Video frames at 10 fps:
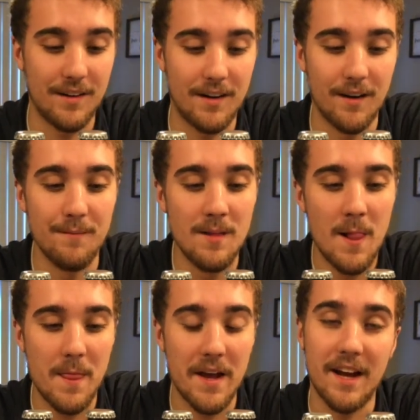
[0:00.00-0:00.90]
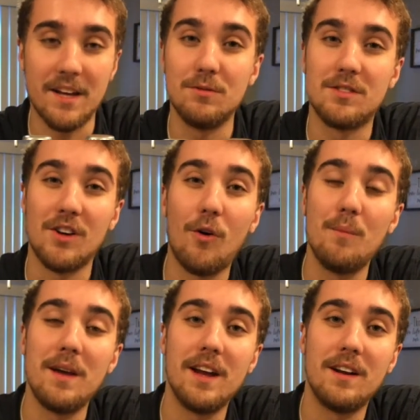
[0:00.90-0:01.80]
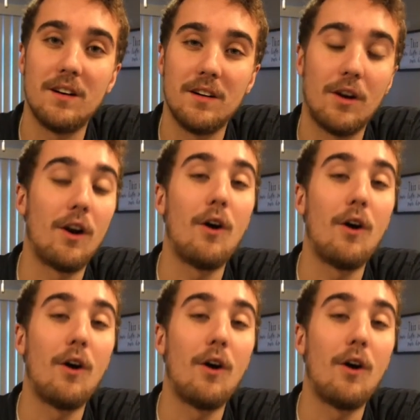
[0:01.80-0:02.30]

Um, and I used homemade uh, or